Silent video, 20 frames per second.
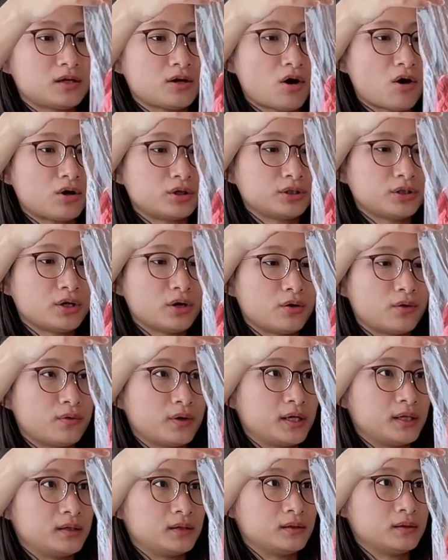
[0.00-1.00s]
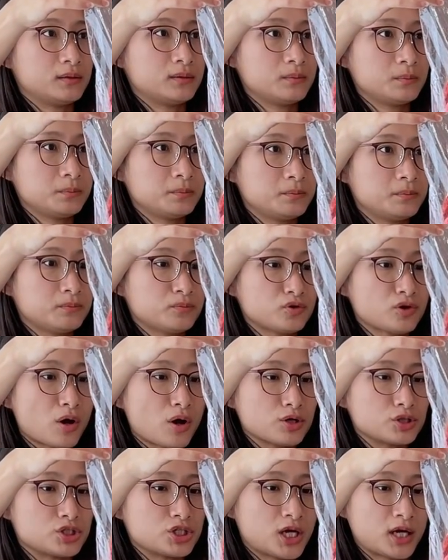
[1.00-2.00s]
an ongoing
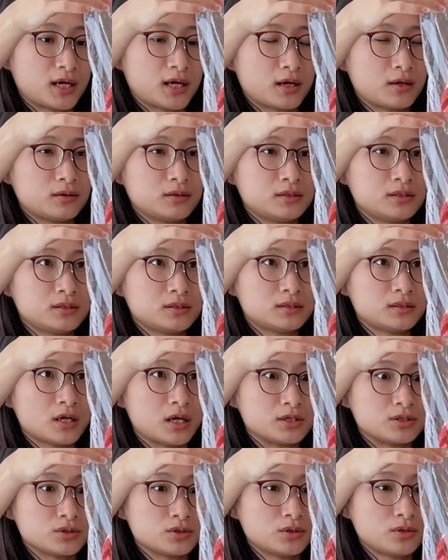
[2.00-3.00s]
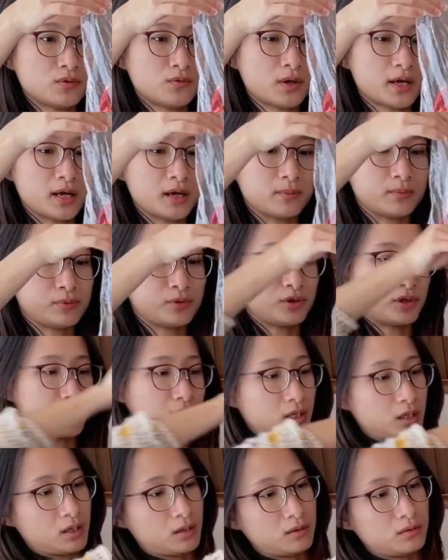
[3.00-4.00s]
project. I don't know why I put
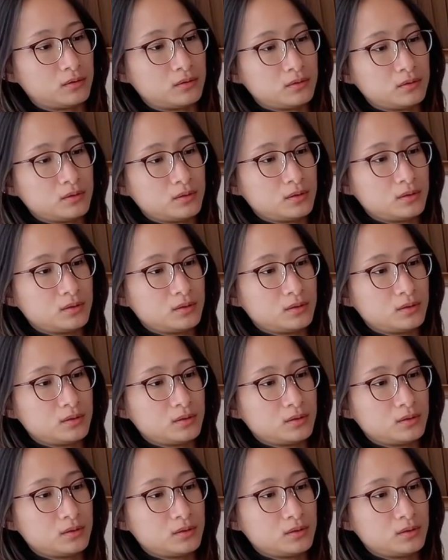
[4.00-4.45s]
it here.